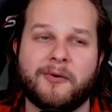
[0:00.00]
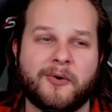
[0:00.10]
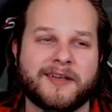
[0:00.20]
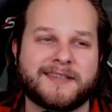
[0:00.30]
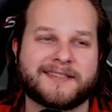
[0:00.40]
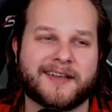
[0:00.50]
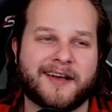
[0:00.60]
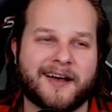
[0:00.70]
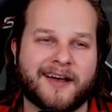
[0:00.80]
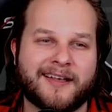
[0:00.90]
It was
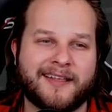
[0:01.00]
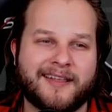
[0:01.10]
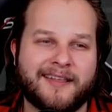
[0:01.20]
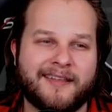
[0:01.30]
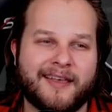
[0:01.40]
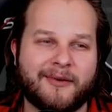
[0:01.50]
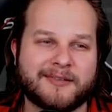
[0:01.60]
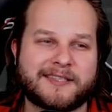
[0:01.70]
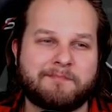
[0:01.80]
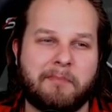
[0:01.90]
uh, it
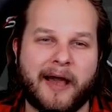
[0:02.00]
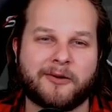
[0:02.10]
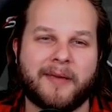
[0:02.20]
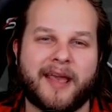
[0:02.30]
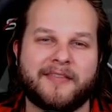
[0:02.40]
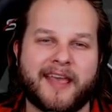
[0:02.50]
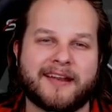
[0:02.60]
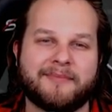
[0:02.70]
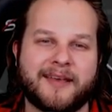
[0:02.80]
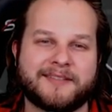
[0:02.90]
was Spider-Man the
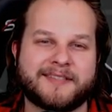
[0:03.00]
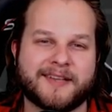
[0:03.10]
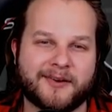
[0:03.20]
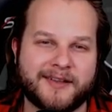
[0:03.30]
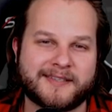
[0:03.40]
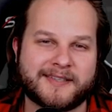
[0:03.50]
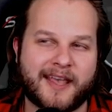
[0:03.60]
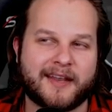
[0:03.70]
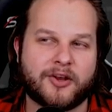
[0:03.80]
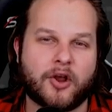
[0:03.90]
animated series
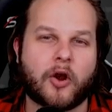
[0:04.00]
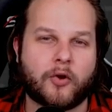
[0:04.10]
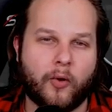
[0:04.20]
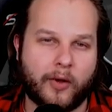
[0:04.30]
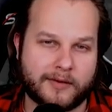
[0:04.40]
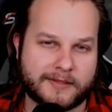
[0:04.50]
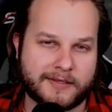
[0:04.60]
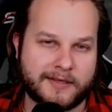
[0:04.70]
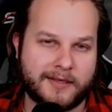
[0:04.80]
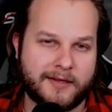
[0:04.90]
and Gargoyles.
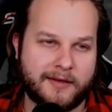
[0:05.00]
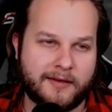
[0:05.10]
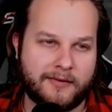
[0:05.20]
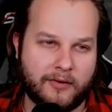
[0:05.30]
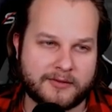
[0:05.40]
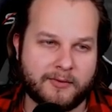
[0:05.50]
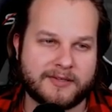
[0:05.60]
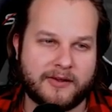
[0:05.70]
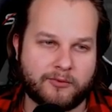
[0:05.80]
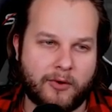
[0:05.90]
Those are the ones
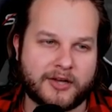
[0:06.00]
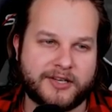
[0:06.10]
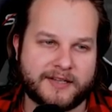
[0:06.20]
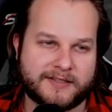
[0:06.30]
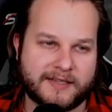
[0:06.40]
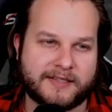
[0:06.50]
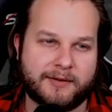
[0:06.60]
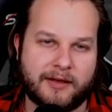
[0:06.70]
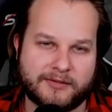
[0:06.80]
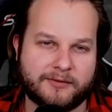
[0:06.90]
I was watching
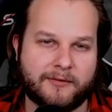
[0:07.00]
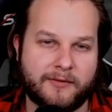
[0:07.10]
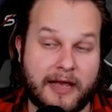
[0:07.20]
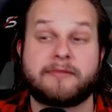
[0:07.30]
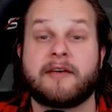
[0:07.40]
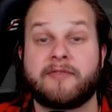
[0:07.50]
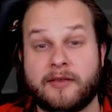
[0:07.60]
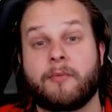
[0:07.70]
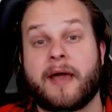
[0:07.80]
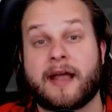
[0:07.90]
consistently when I was doing reviews I would definitely
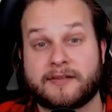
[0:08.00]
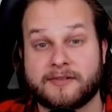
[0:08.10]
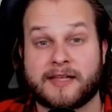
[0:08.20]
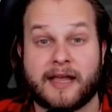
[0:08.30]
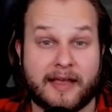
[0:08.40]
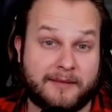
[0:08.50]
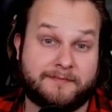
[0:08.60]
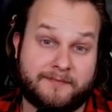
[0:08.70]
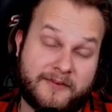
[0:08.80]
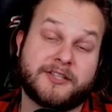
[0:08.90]
go back to those. I got to
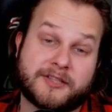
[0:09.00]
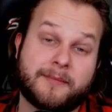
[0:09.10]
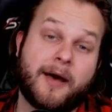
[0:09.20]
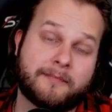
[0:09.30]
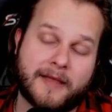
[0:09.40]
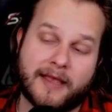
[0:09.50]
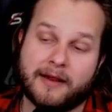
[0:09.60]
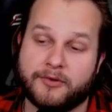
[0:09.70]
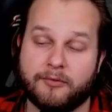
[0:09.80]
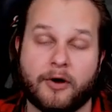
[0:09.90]
finish them up. I got
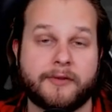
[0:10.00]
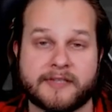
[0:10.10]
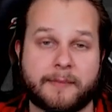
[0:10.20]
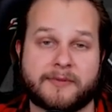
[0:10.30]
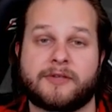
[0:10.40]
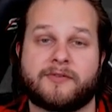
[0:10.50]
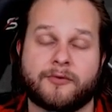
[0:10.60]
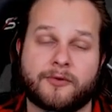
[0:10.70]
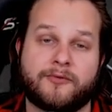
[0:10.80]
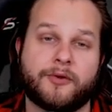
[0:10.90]
to do all those episodes
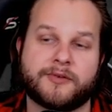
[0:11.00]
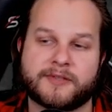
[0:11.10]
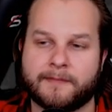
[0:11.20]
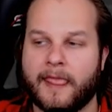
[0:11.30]
for reviews.